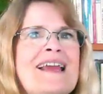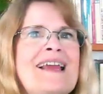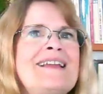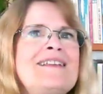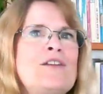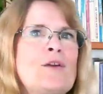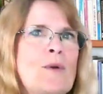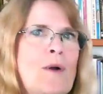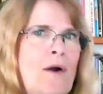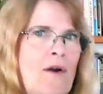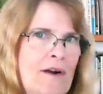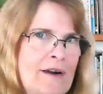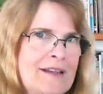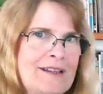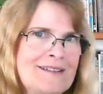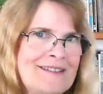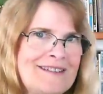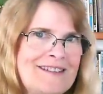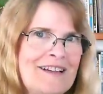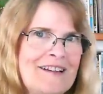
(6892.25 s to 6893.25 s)
and your
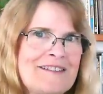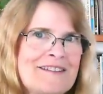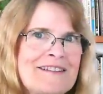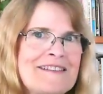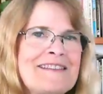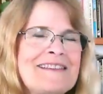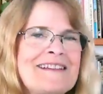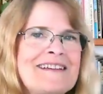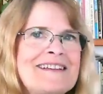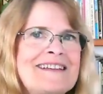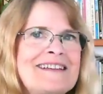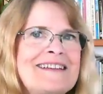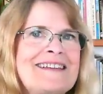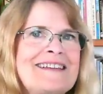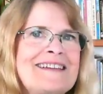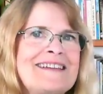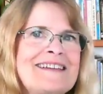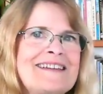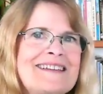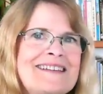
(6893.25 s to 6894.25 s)
audience doesn't like
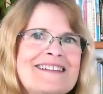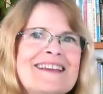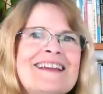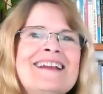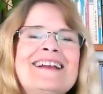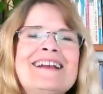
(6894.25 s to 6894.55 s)
it,